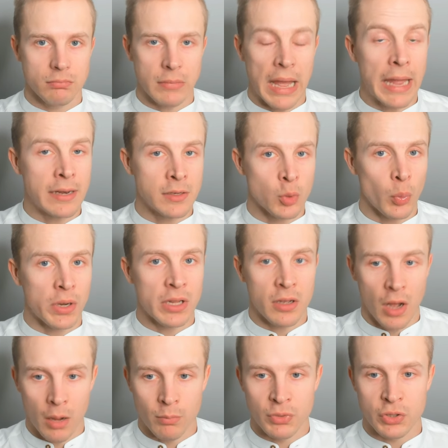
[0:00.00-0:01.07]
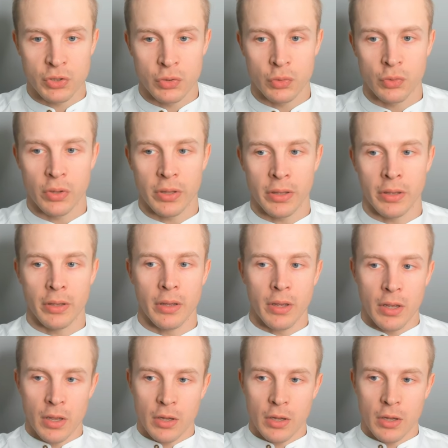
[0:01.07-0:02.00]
And when it comes to the,